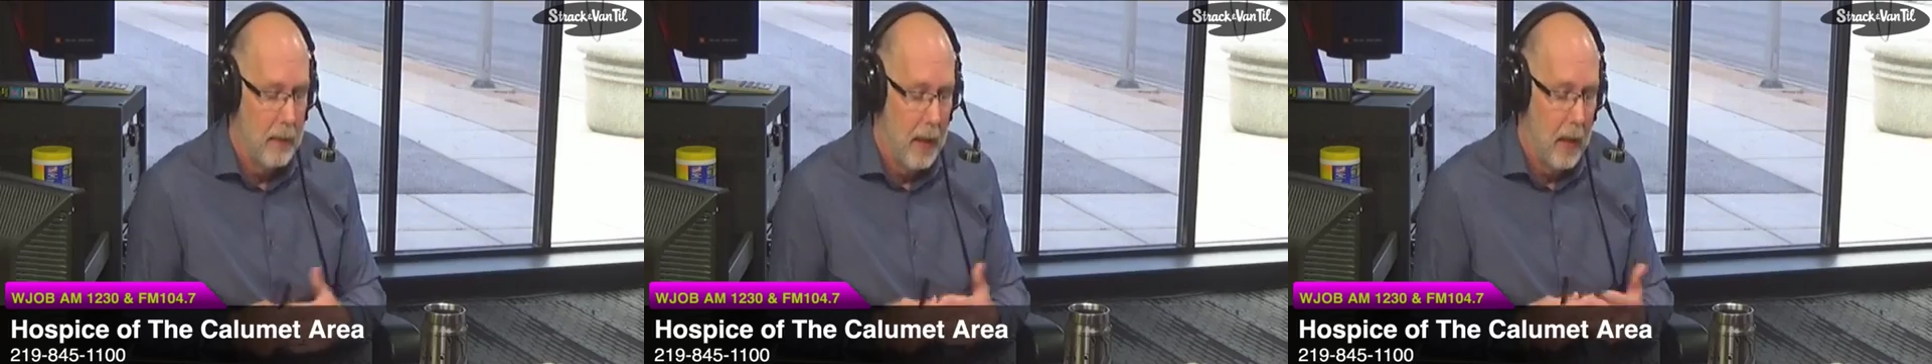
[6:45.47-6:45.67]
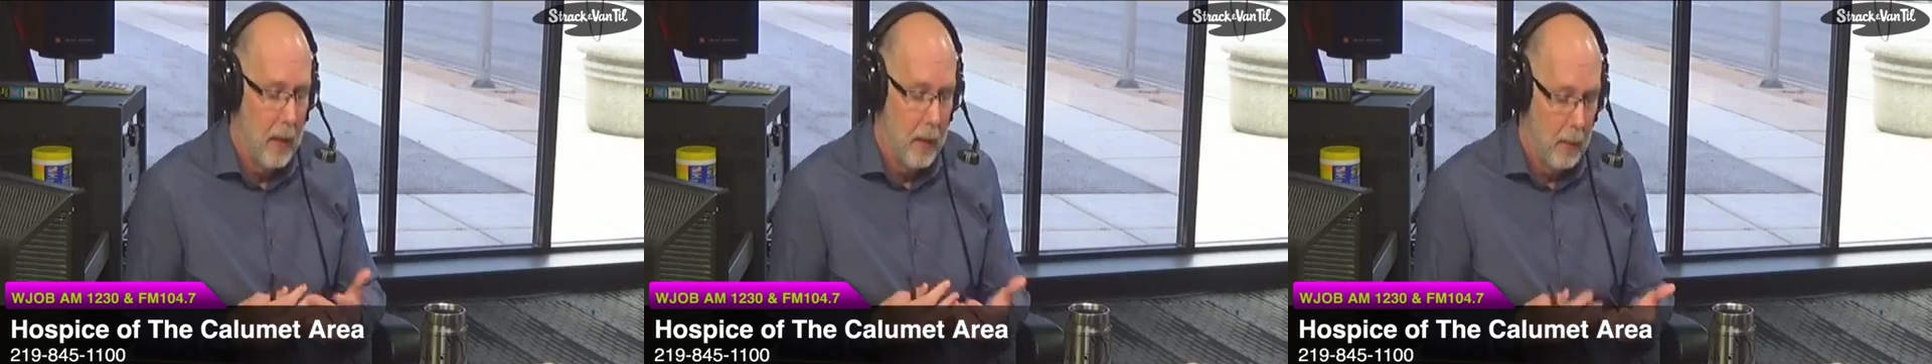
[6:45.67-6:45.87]

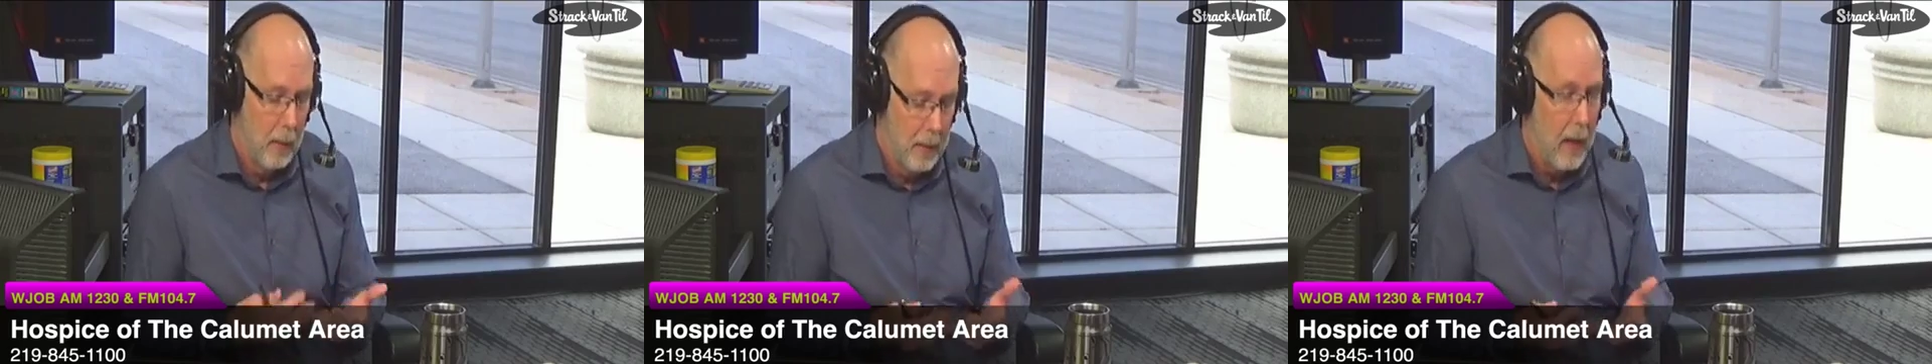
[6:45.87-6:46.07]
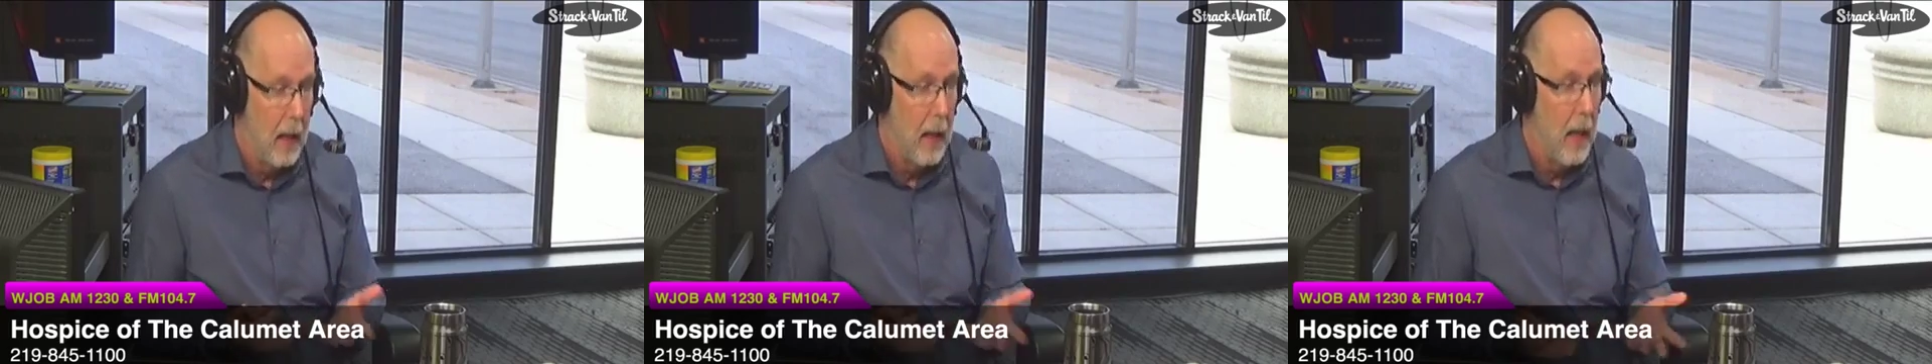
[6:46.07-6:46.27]
not a
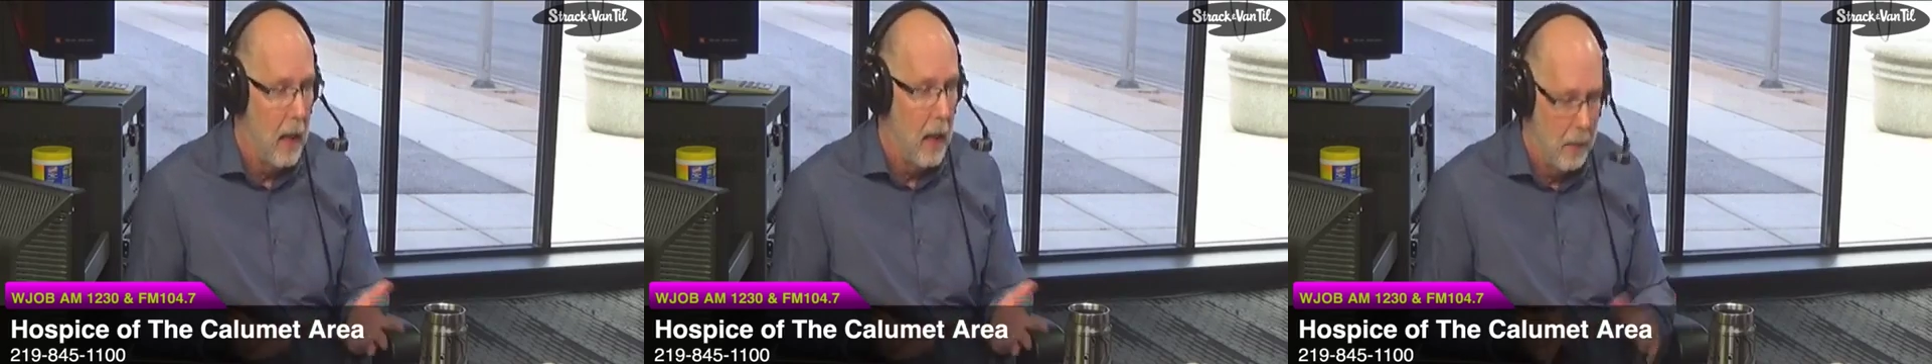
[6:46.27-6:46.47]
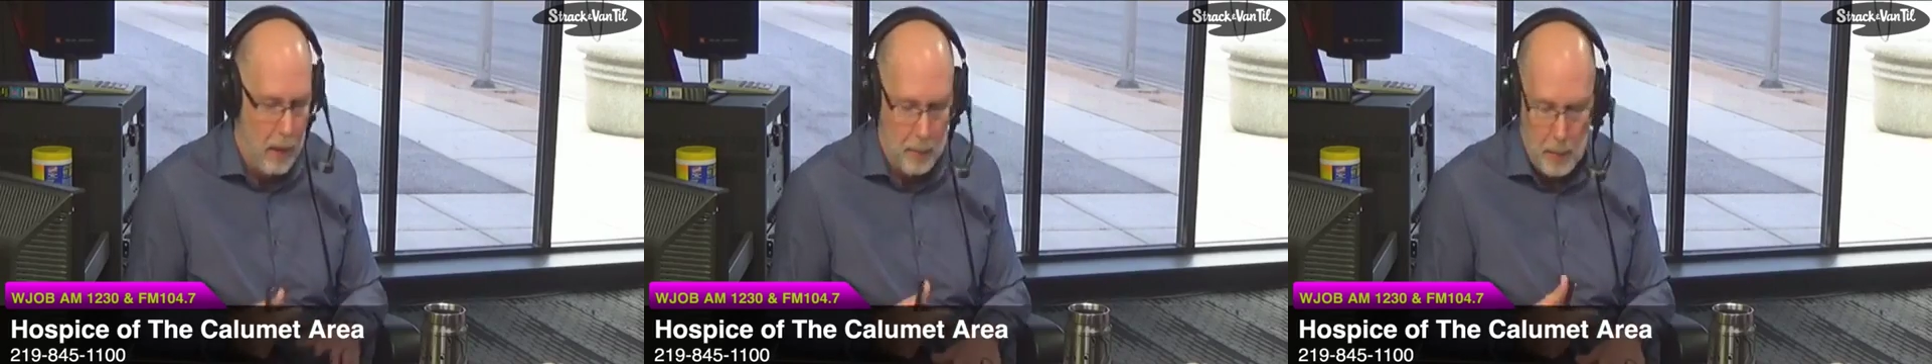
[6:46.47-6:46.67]
little bit, a
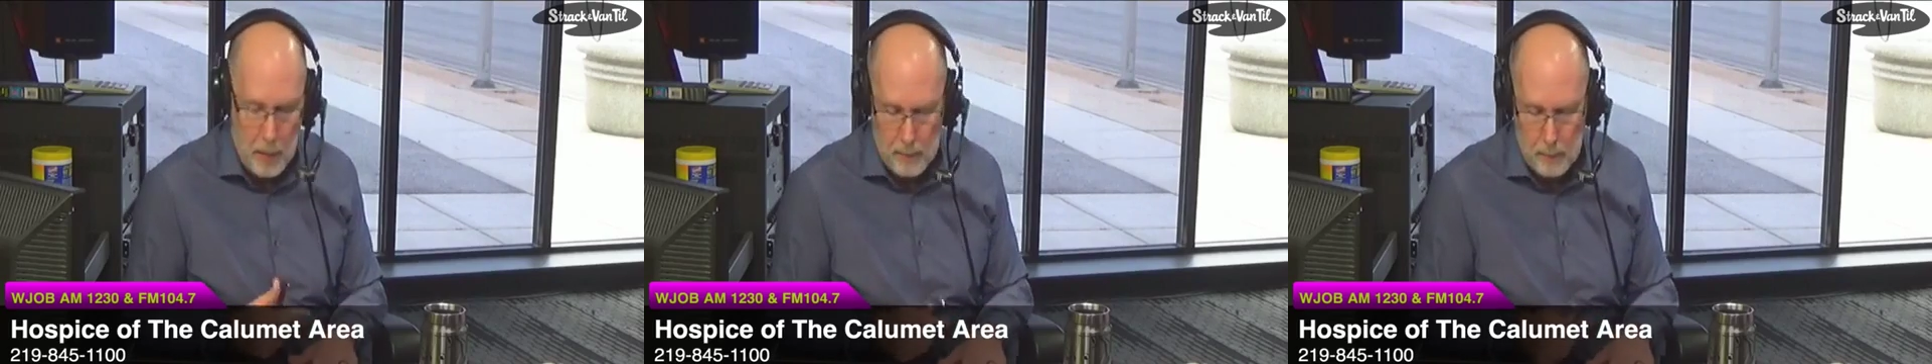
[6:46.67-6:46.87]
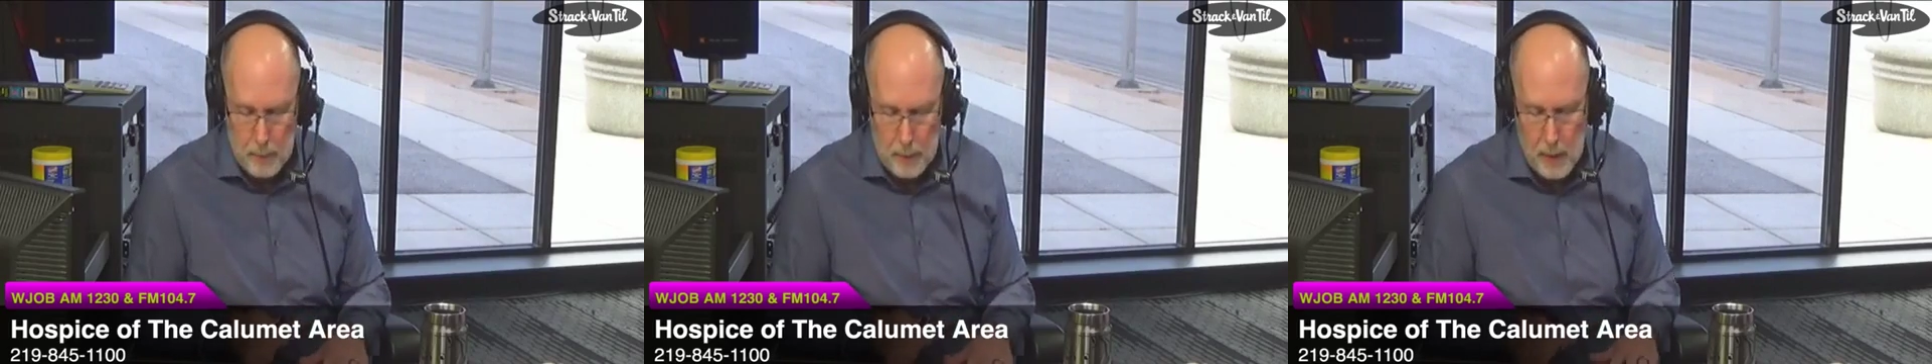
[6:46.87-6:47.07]
lot
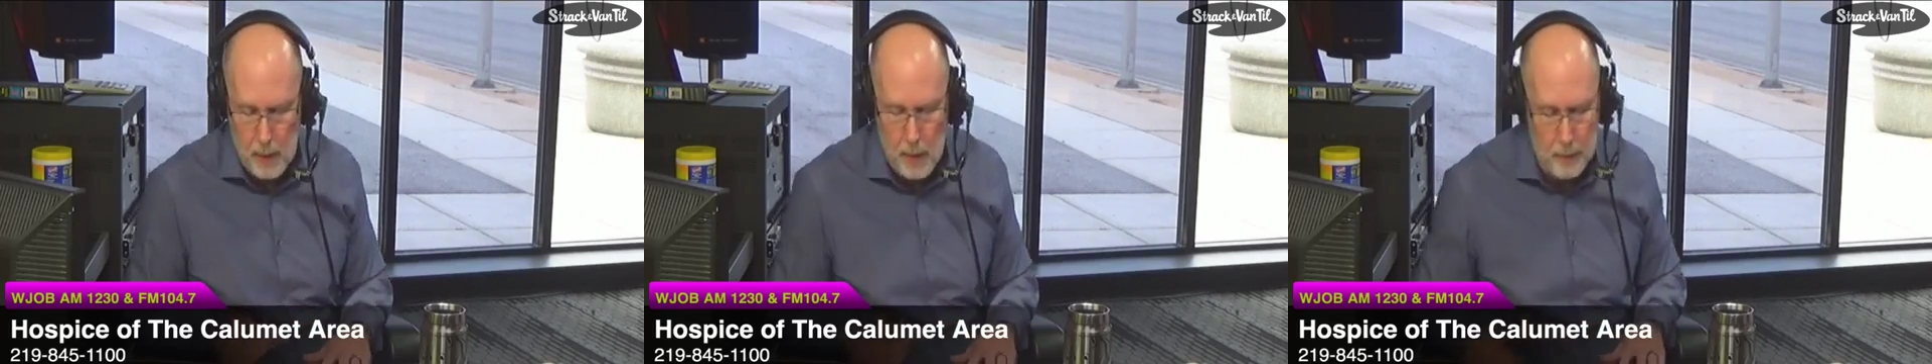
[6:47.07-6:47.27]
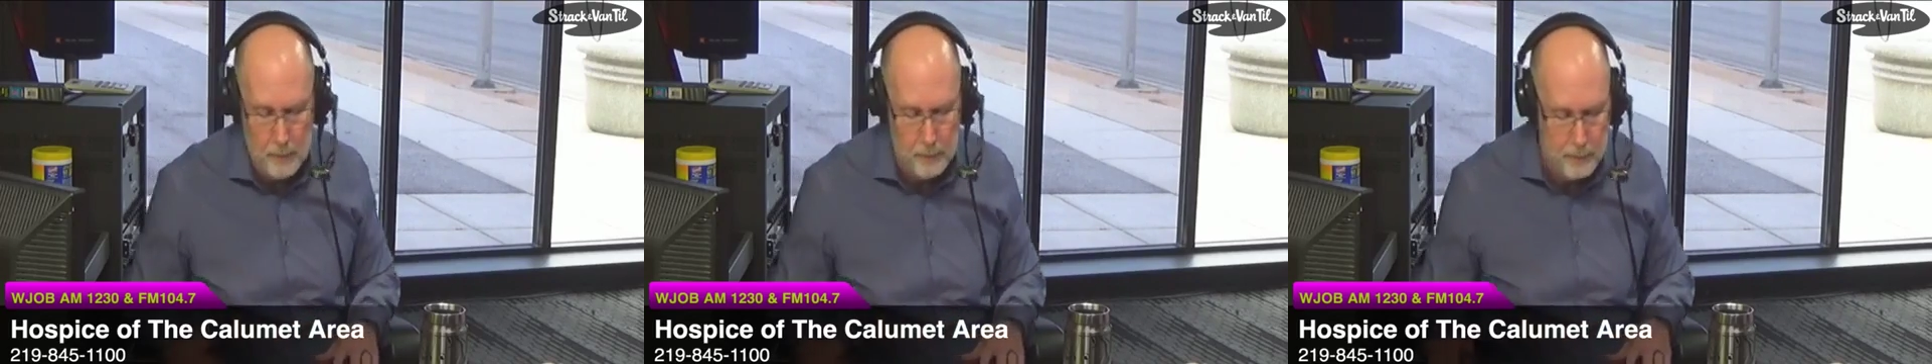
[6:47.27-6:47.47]
above and
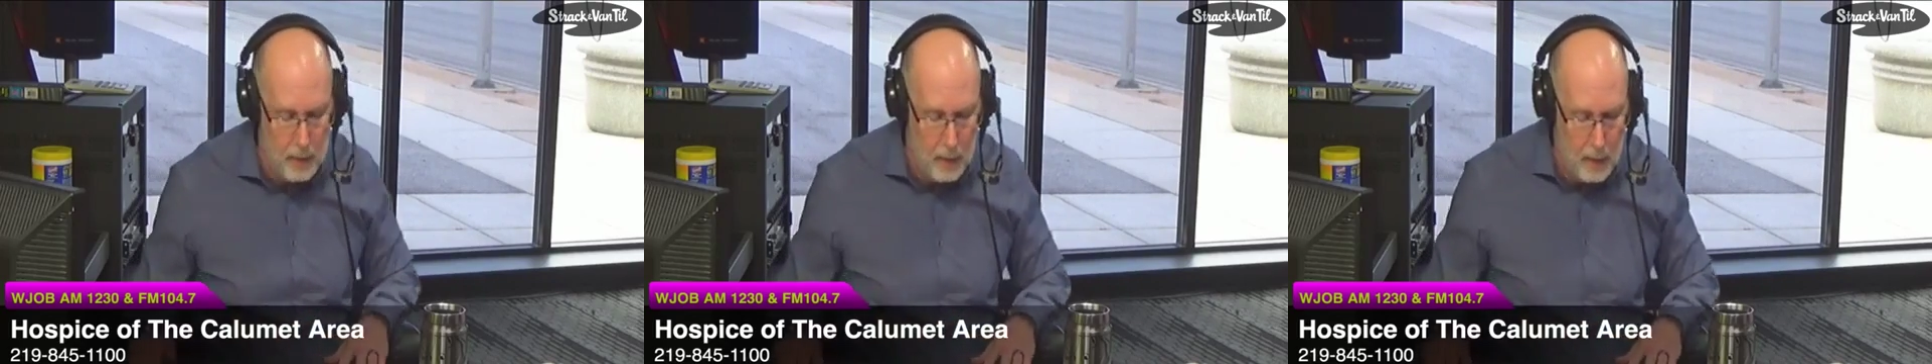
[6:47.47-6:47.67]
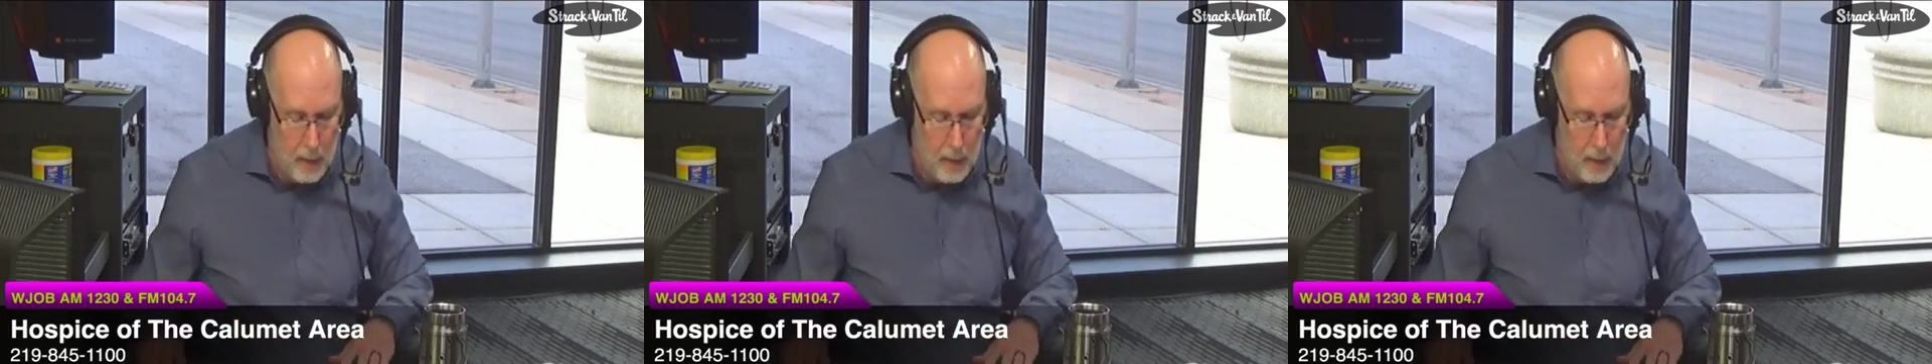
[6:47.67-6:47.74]
beyond.